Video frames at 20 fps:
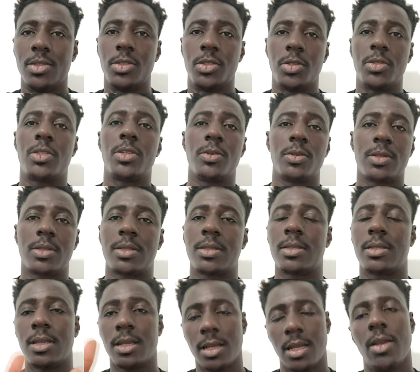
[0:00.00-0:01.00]

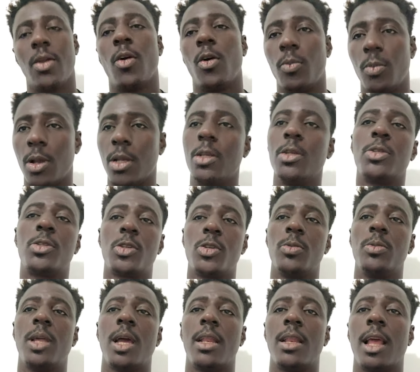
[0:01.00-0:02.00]
details on my
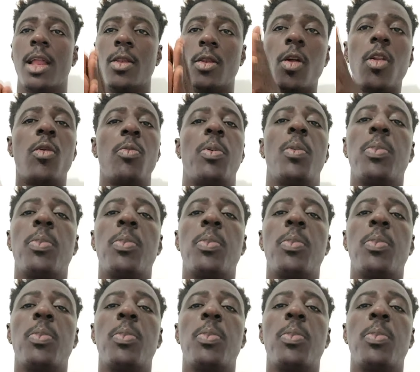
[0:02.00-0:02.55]
YouTube that a lot of